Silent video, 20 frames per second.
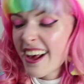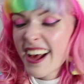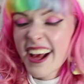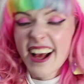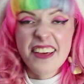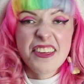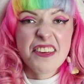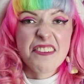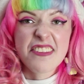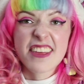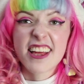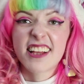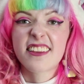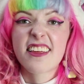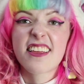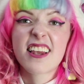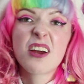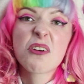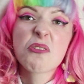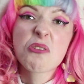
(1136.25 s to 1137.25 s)
As I've said,
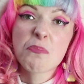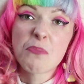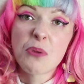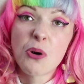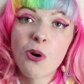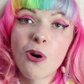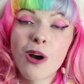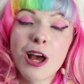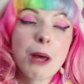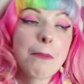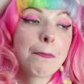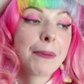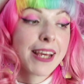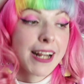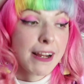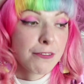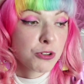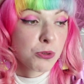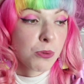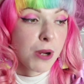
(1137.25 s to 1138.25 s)
there's loads more, but you
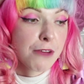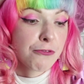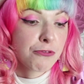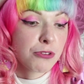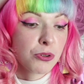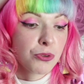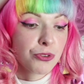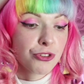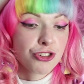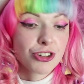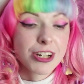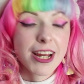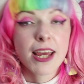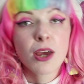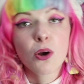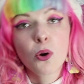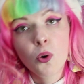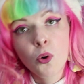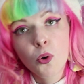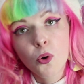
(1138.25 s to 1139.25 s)
have to wait for launch day
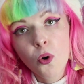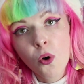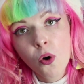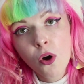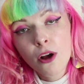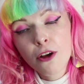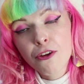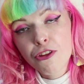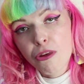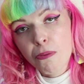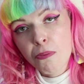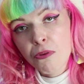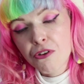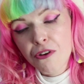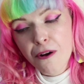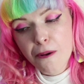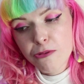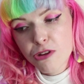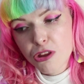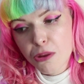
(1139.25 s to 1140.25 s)
or
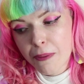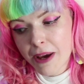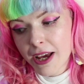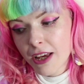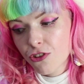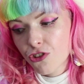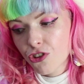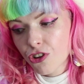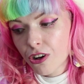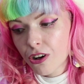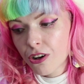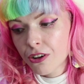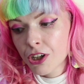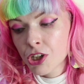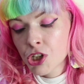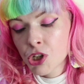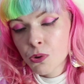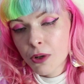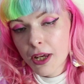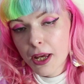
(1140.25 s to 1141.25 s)
subscribe to the Patreon
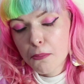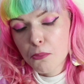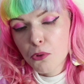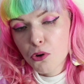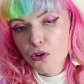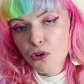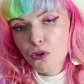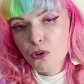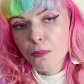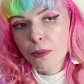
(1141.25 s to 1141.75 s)
and you'll get more